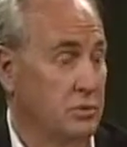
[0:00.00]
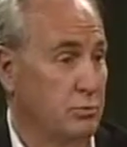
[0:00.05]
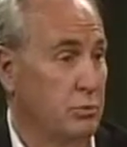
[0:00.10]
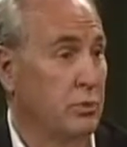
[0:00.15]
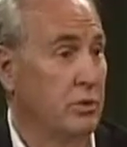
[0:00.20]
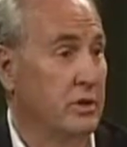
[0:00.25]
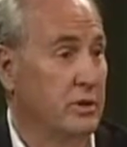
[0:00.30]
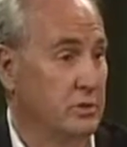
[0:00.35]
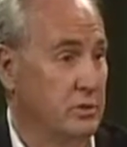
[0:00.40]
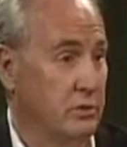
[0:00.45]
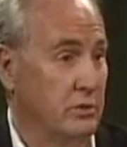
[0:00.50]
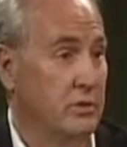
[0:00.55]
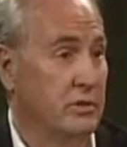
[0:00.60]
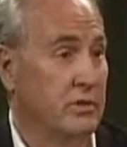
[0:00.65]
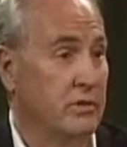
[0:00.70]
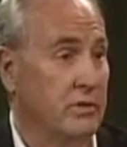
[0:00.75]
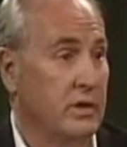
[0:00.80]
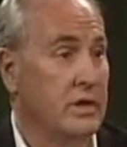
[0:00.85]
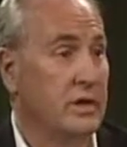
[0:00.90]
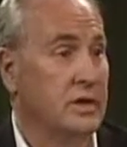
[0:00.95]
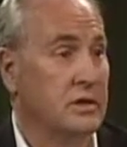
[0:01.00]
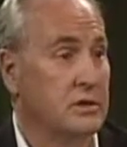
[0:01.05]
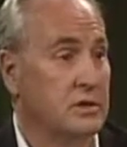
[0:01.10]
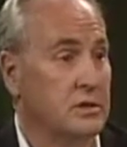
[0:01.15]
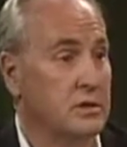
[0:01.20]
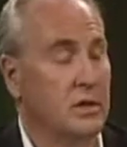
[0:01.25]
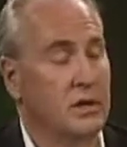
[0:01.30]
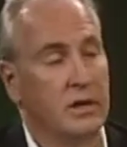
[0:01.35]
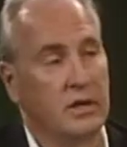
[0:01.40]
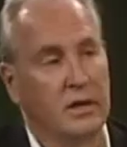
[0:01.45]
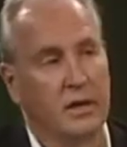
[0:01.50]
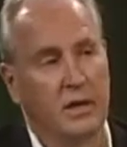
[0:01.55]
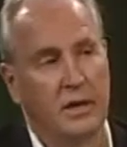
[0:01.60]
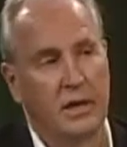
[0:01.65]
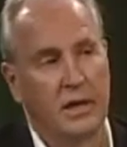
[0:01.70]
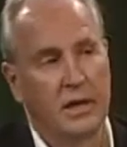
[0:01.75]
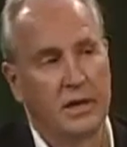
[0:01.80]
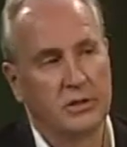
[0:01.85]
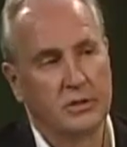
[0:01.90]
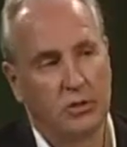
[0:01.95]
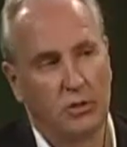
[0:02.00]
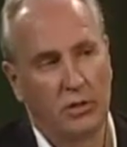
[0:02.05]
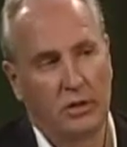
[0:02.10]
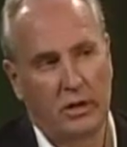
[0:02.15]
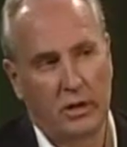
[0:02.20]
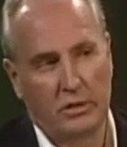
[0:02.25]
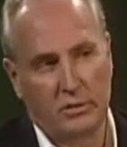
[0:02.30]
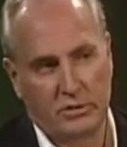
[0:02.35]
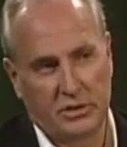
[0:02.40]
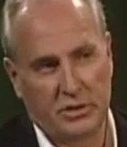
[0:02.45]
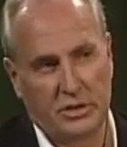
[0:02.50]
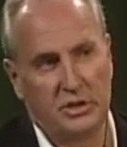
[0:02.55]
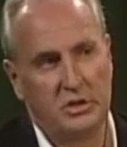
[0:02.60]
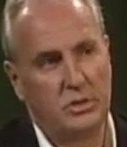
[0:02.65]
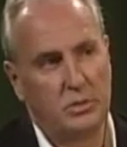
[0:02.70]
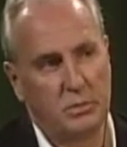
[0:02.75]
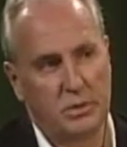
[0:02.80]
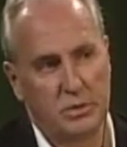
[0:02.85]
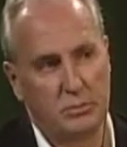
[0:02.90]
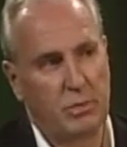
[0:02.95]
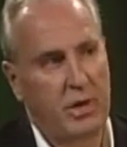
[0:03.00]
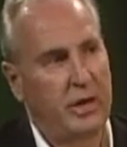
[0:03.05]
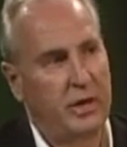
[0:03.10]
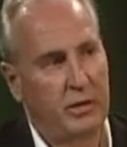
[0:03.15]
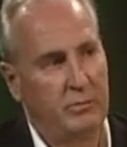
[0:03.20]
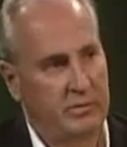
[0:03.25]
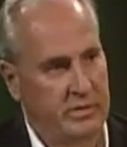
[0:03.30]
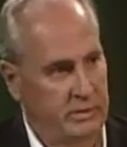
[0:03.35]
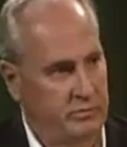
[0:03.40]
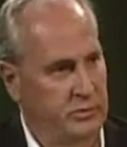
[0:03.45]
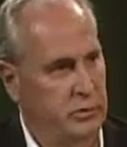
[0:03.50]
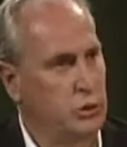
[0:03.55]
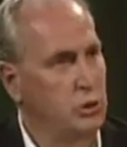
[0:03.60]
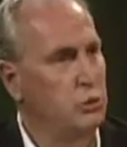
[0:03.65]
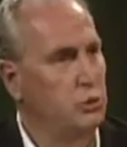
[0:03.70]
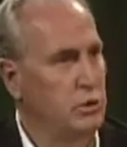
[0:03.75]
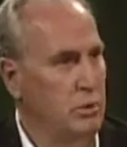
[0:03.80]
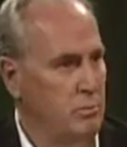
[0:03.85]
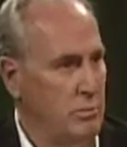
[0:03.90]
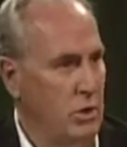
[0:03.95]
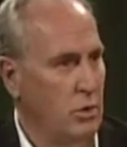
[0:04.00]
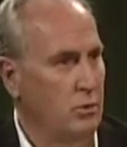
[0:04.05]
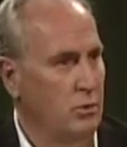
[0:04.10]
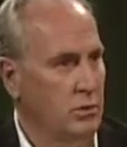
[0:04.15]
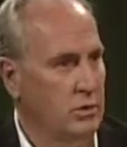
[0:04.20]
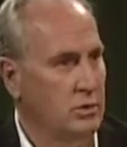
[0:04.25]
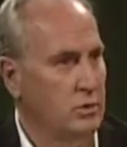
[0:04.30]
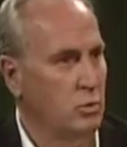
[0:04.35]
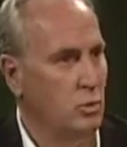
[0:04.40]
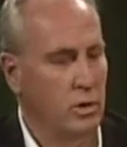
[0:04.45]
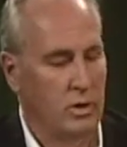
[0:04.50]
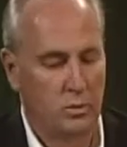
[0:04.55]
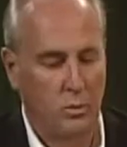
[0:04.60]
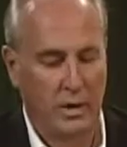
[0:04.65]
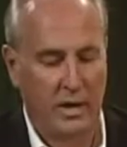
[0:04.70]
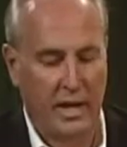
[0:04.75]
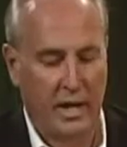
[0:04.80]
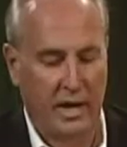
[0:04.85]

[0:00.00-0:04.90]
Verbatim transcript: is put into the device. And so our, our system is made up of, of two components. One, we